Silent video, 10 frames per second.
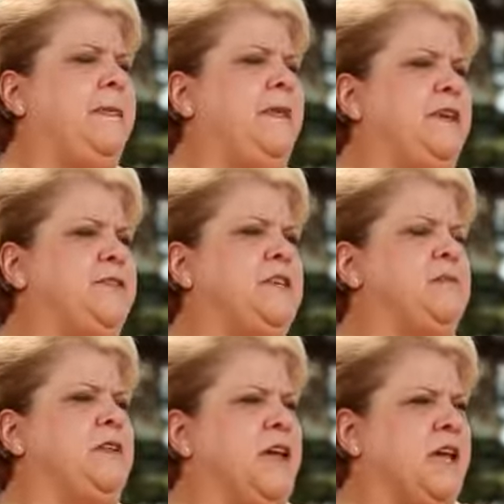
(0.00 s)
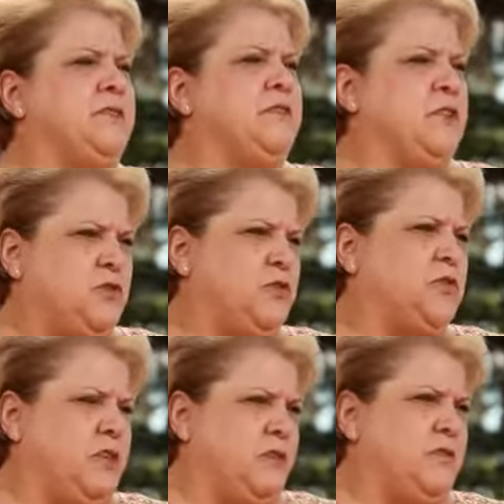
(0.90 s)
gives him a lack of social
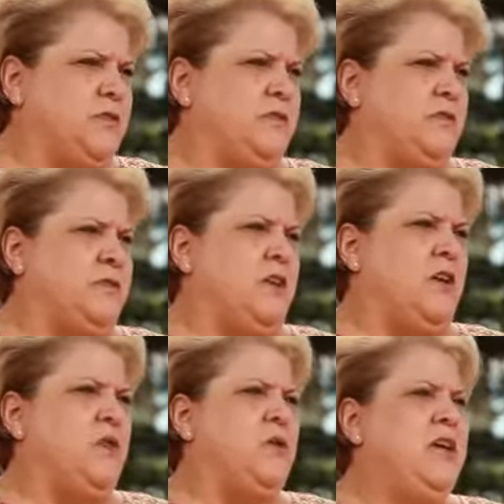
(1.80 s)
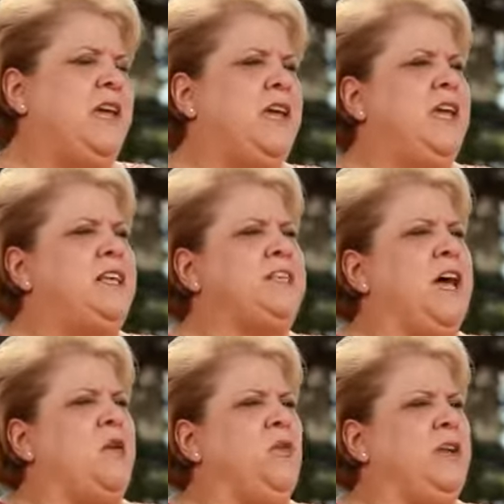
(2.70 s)
skills. So he's
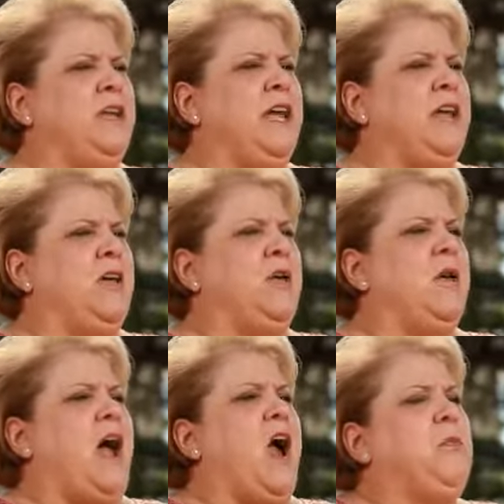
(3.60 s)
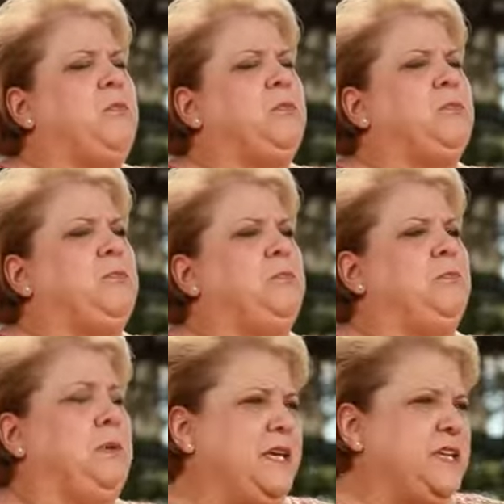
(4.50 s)
not really, our
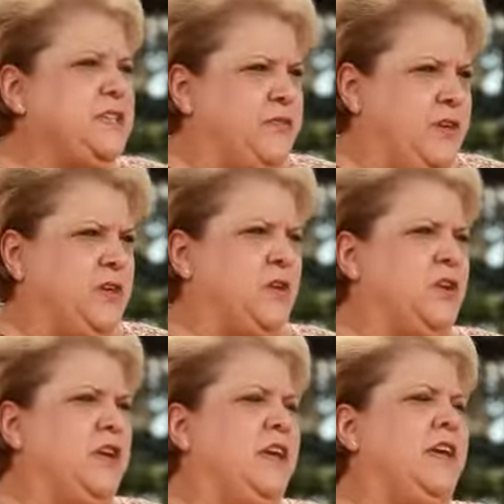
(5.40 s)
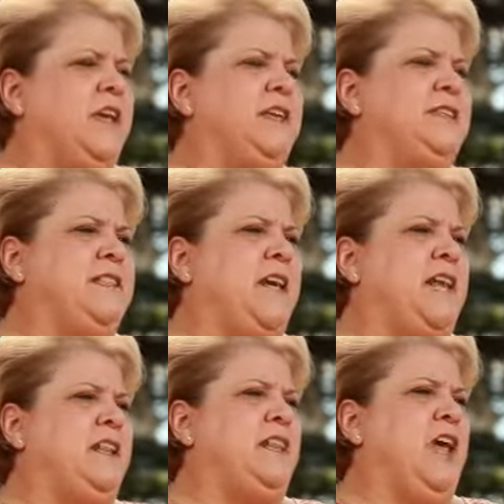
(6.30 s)
biggest fear is
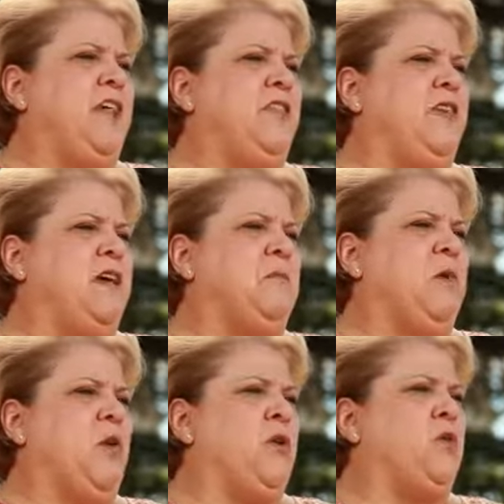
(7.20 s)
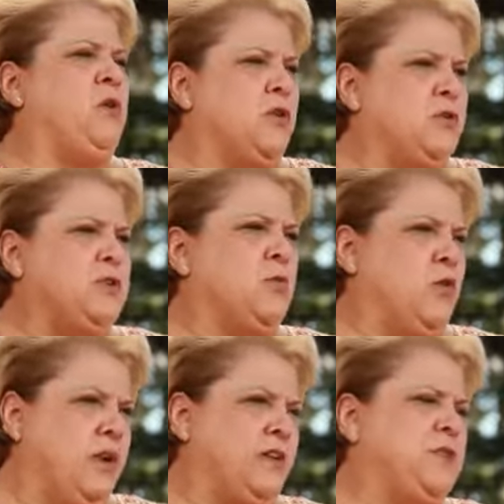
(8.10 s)
that not that Mario would hurt
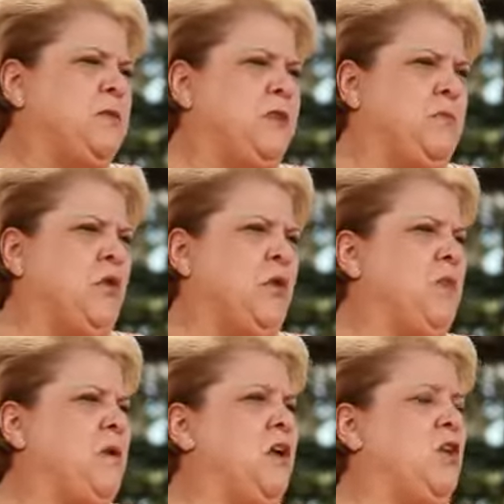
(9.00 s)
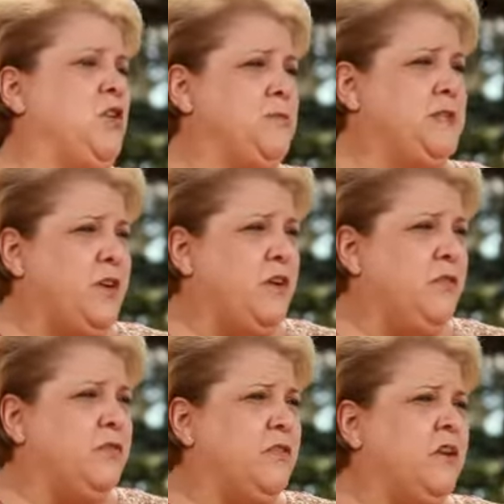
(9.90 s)
someone else, but that Mario might hurt
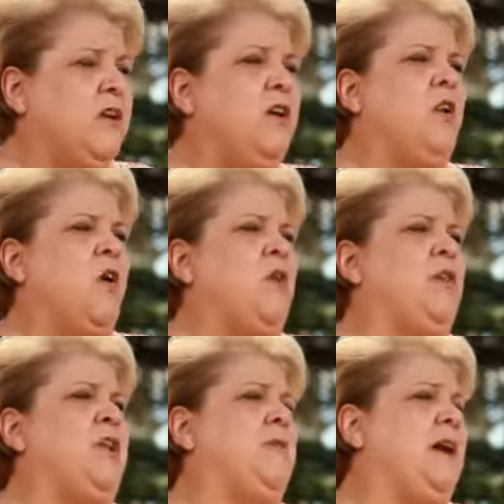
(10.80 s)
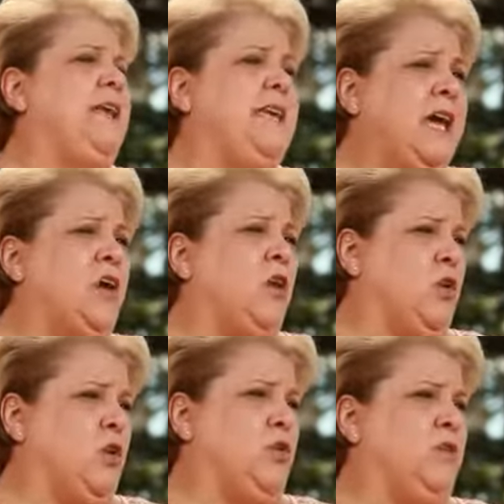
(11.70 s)
himself, or that he might get
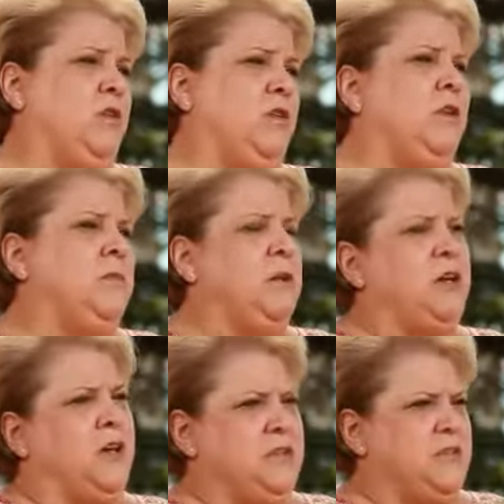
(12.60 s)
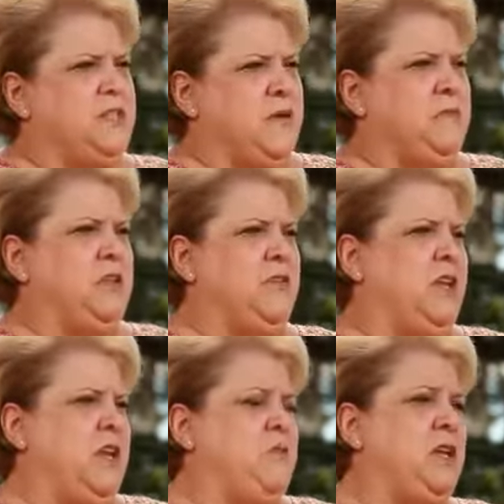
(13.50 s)
hurt because of something
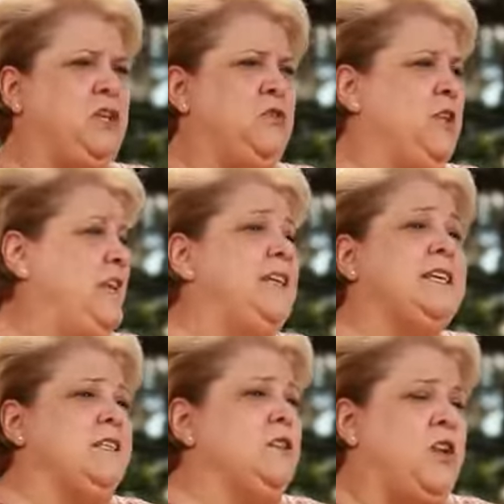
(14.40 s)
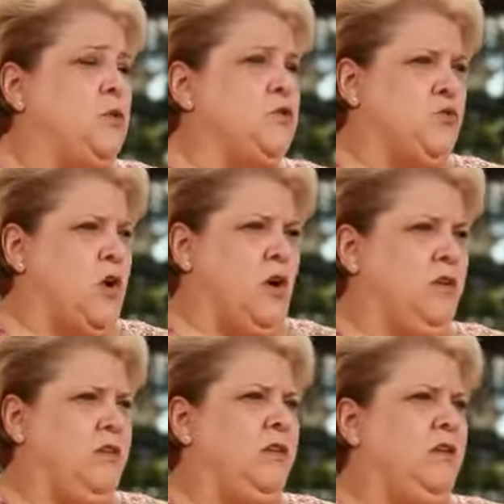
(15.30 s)
that he may do that he doesn't know is
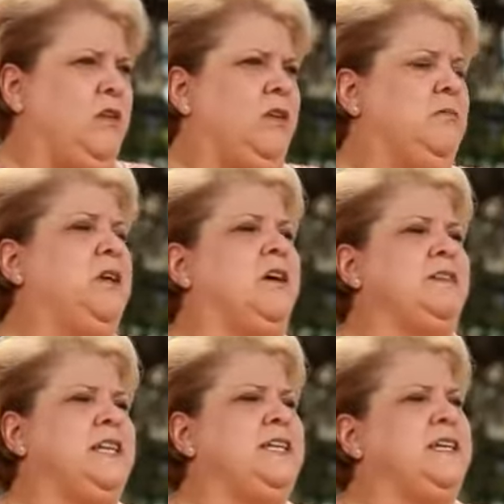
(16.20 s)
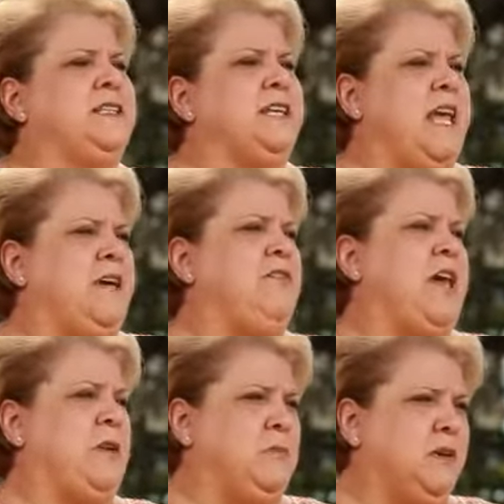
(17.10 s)
wrong, because he doesn't have
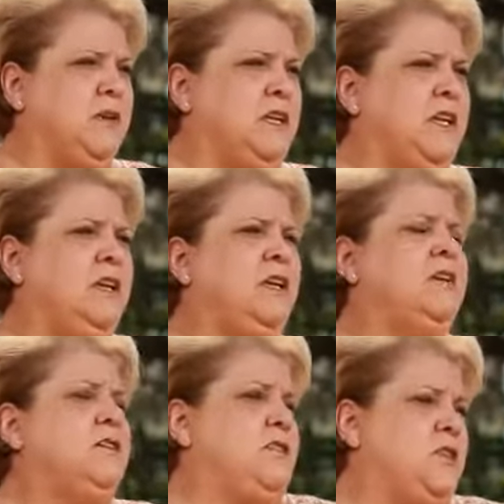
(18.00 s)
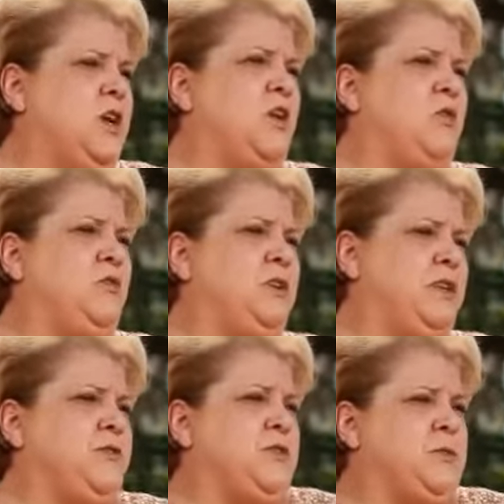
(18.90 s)
that ability to know the
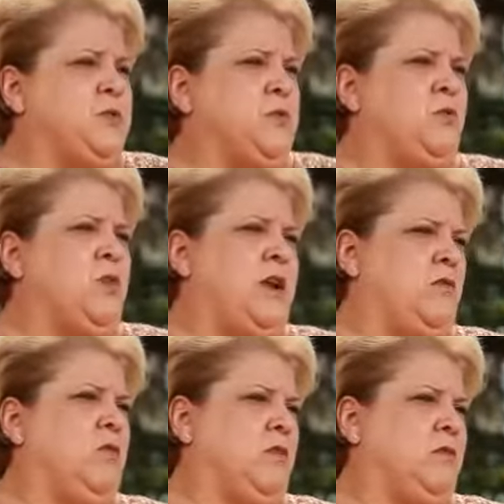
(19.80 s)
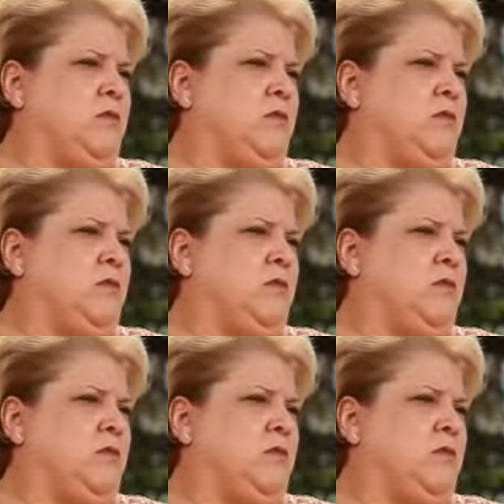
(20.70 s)
difference between right and wrong.